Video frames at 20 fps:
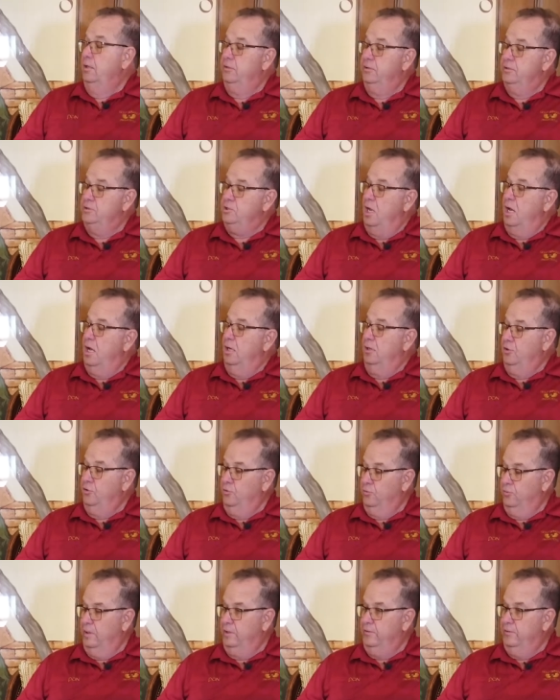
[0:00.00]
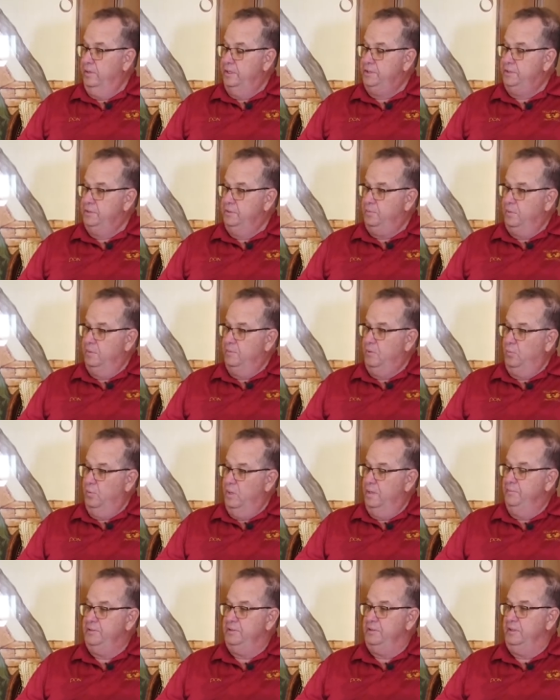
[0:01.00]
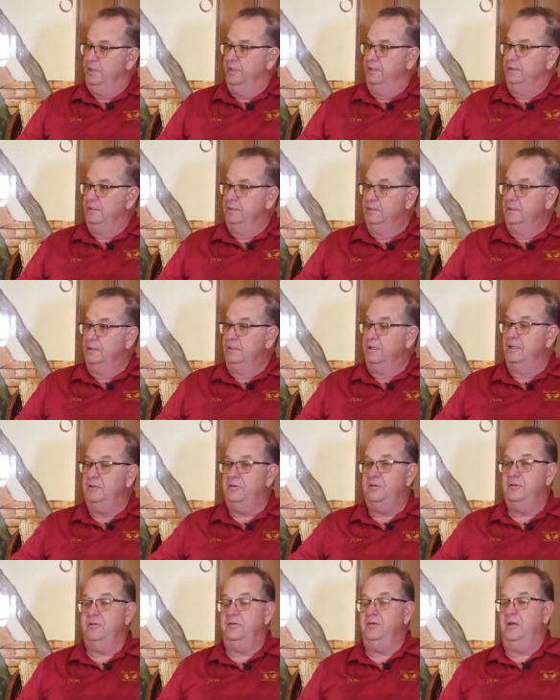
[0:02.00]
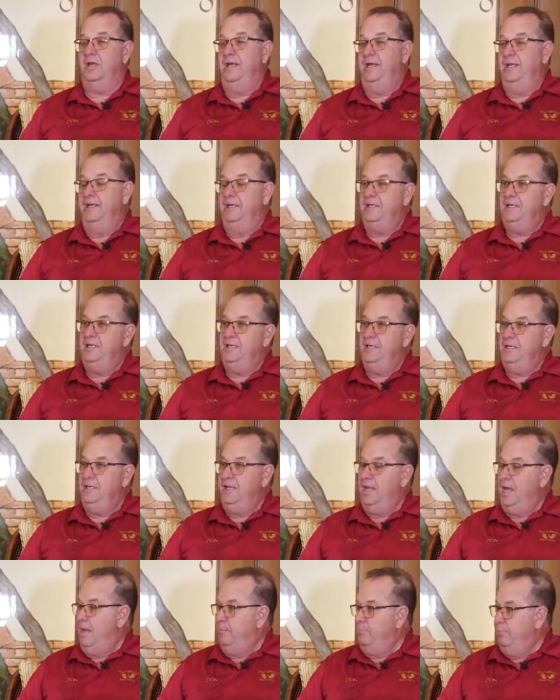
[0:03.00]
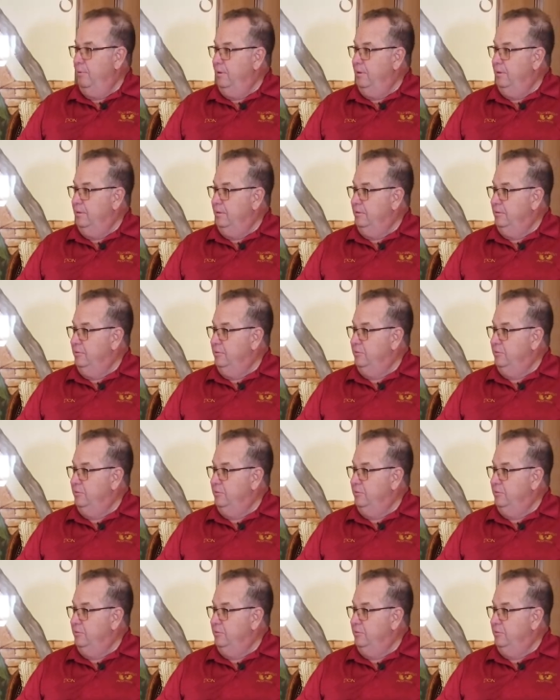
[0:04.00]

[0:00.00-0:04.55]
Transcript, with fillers: So John, the Recreation Department website lists a CAPRA